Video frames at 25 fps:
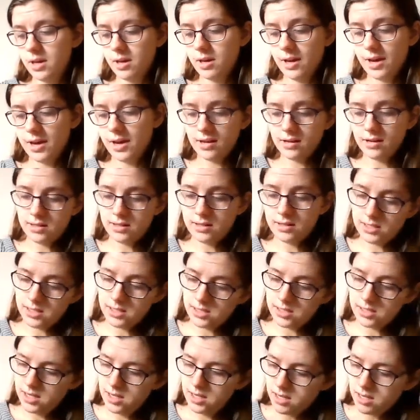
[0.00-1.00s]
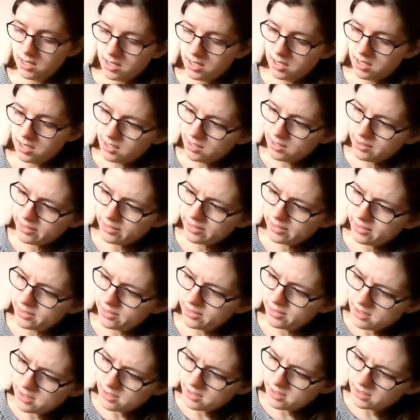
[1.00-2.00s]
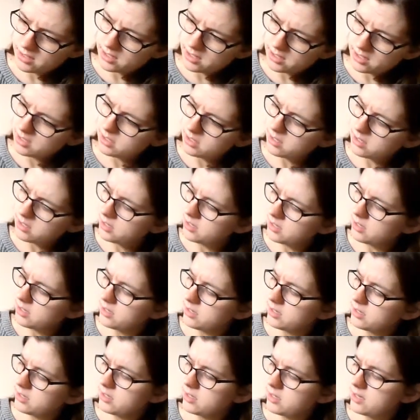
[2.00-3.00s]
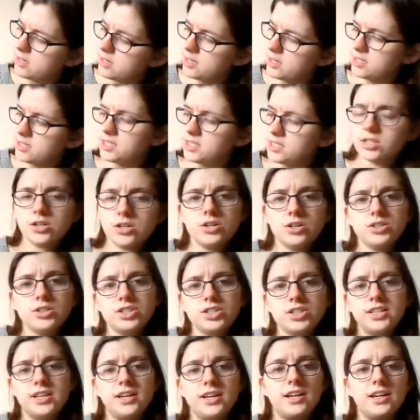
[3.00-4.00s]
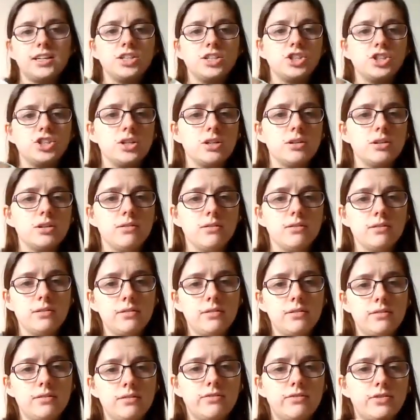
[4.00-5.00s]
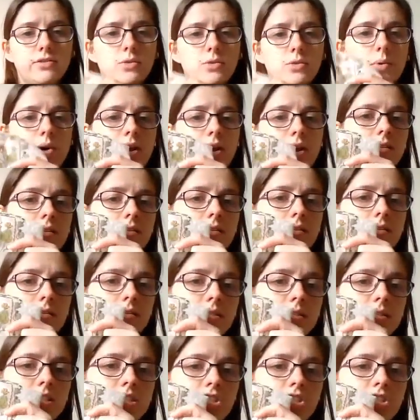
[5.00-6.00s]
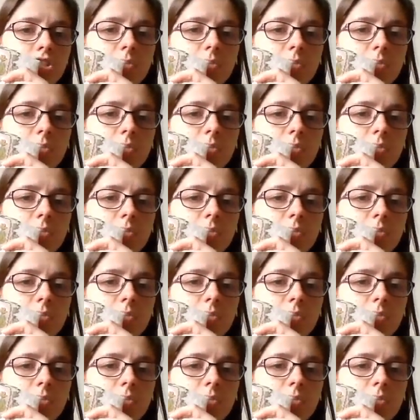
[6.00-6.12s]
And I think I started it in June for when Stitch